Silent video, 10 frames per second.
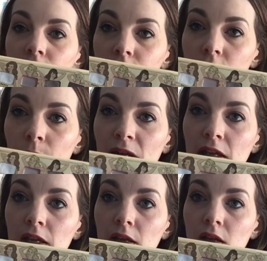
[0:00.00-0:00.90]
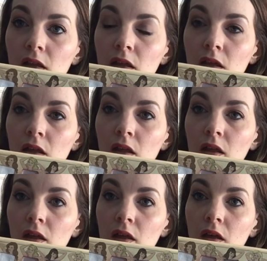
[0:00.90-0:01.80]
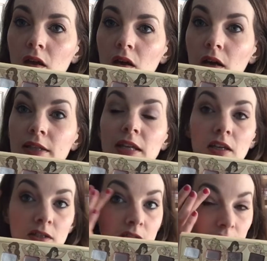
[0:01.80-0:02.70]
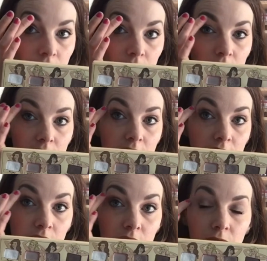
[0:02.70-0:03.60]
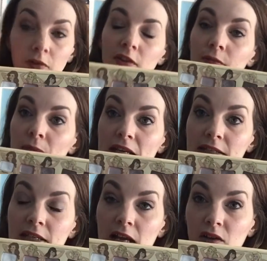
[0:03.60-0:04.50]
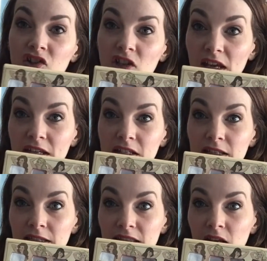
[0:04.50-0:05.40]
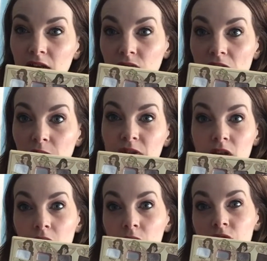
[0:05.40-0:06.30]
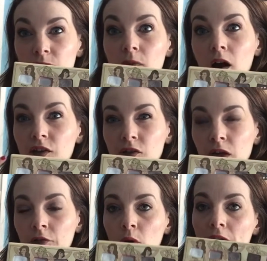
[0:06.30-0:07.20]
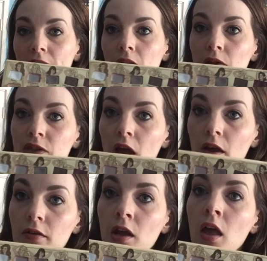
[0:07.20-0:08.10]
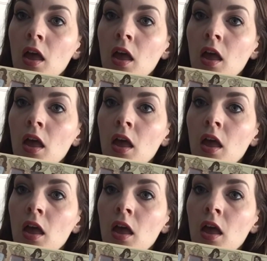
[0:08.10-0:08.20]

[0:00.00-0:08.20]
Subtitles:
Snobby, I tend to use sort of as a blending out shade because it's kind of yellowy toned and I do have quite a yellow tone.